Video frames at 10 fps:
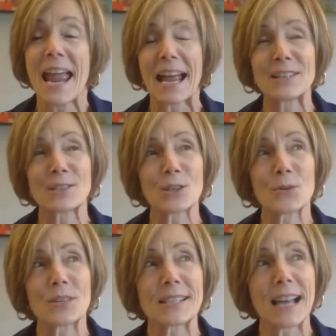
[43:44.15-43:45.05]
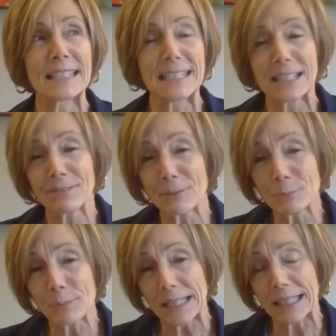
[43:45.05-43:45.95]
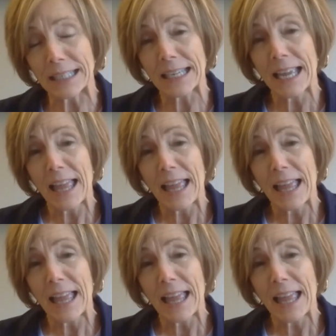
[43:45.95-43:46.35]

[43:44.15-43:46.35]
And so this idea for me